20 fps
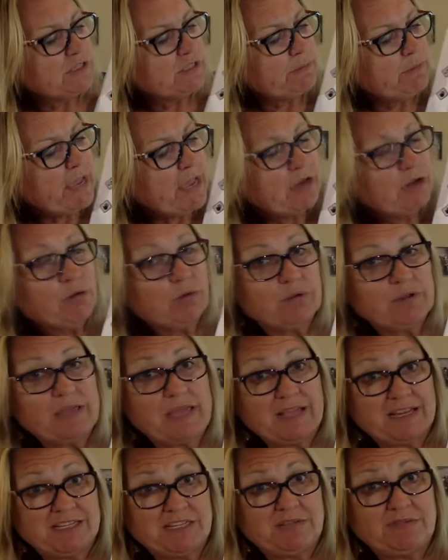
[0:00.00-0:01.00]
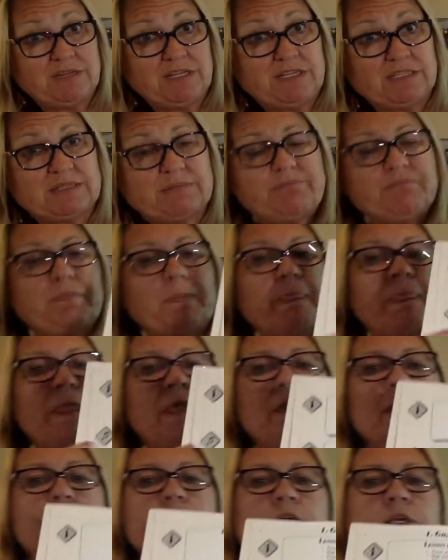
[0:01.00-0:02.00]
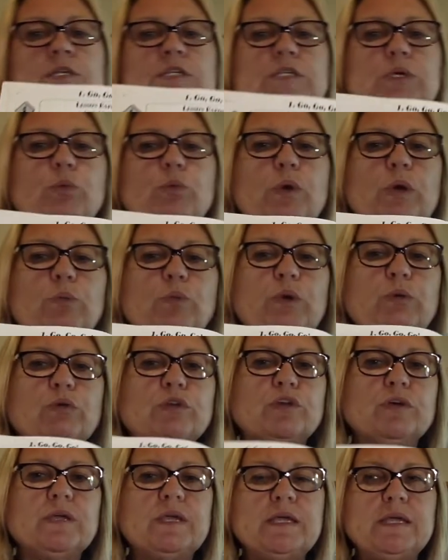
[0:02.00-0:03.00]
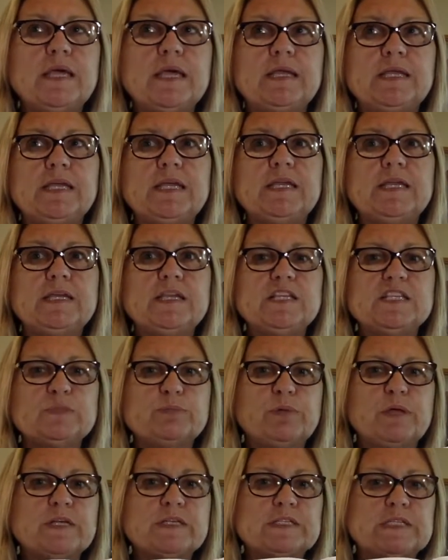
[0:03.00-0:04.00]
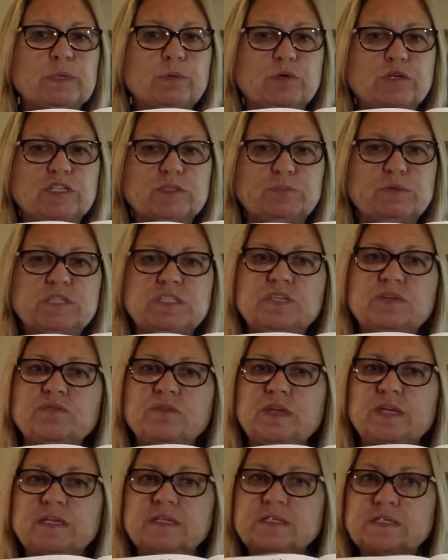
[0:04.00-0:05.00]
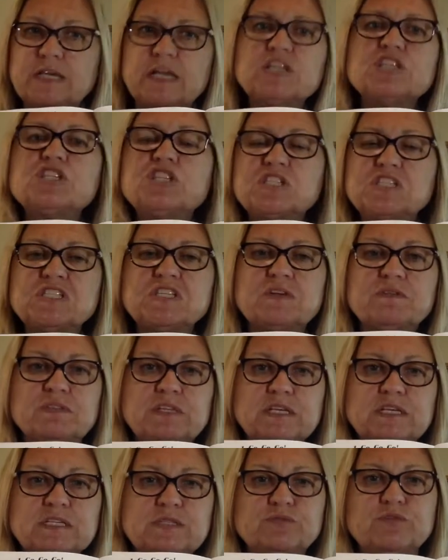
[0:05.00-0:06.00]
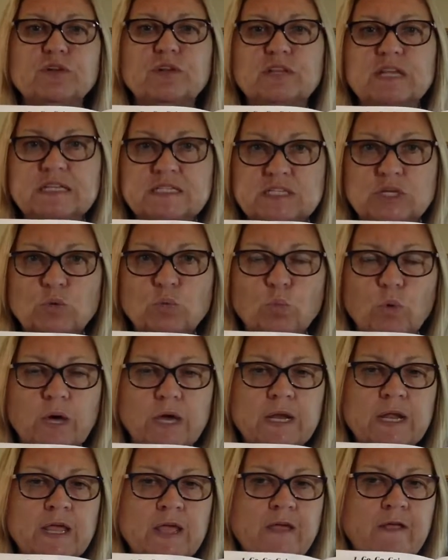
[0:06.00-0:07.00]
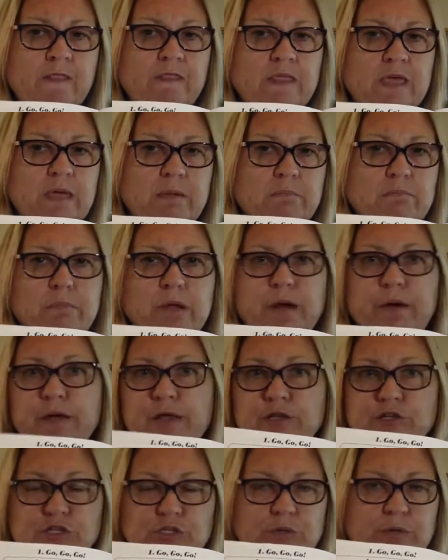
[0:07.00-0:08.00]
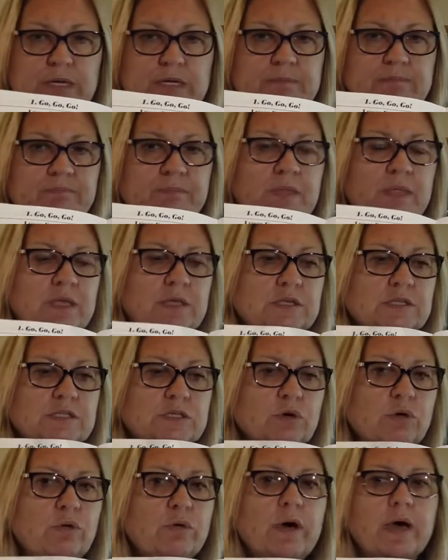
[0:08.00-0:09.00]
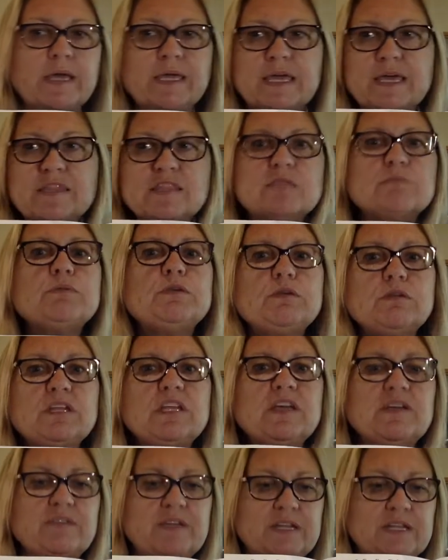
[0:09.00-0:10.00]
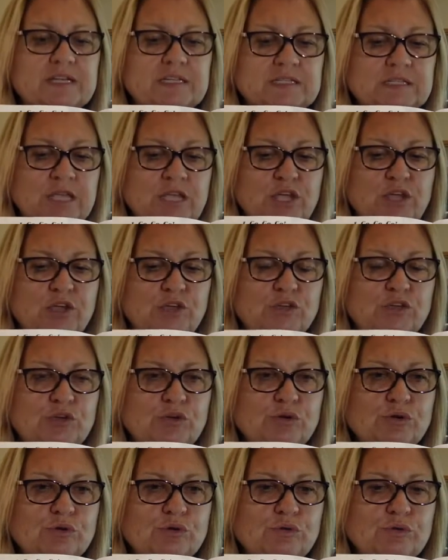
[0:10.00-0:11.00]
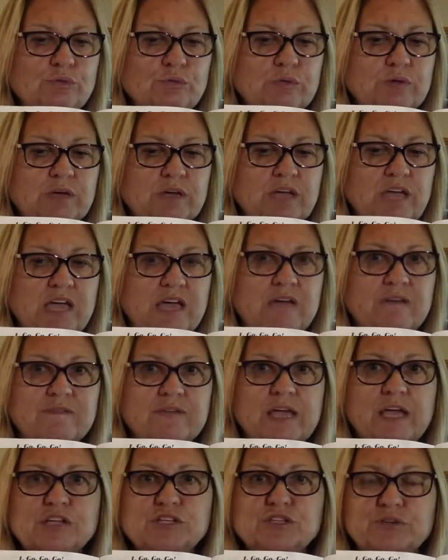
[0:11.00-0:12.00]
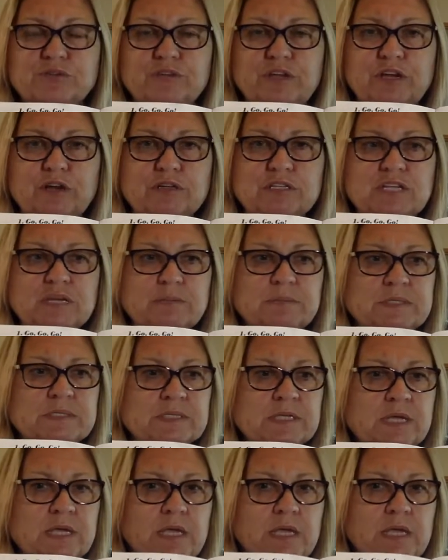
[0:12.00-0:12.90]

some ad hoc activities. So when we were looking at KiddyKeys Plus, there were specific sections of this for lesson 1 that married to it. So again, the beauty of it is you will have at your fingertips